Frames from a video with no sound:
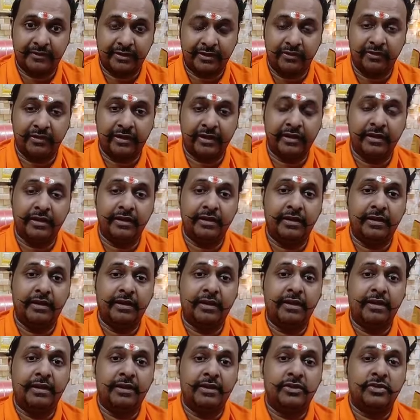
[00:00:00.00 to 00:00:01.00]
Okay,
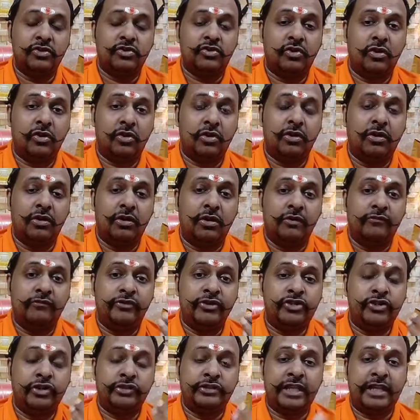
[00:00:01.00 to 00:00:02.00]
so
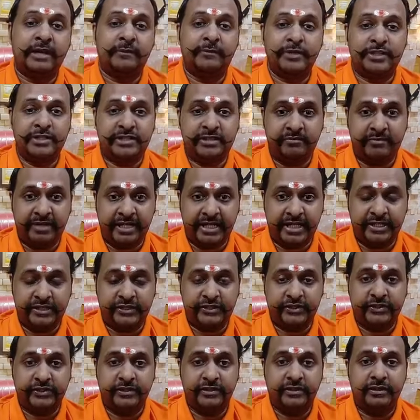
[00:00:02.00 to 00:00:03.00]
physiotherapist
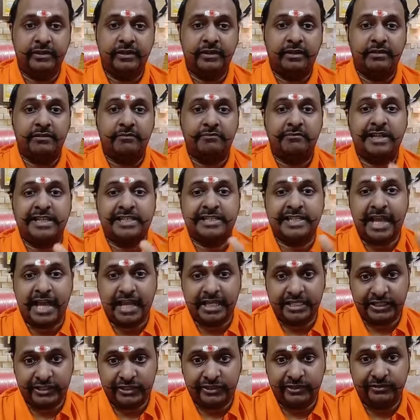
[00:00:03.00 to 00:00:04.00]
means
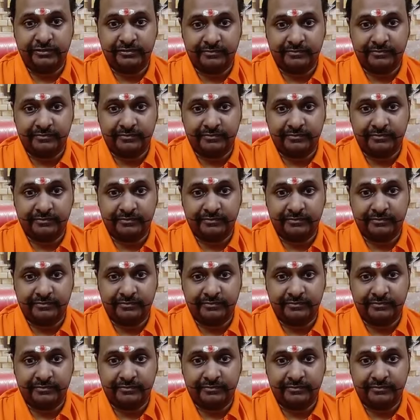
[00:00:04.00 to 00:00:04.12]
massage,